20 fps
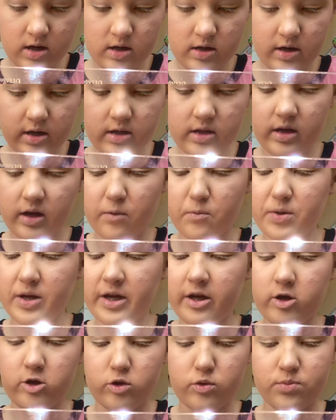It's kind of like a
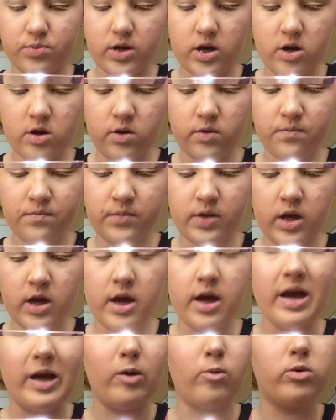pinkish brown,
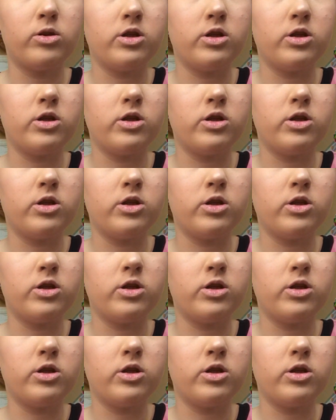and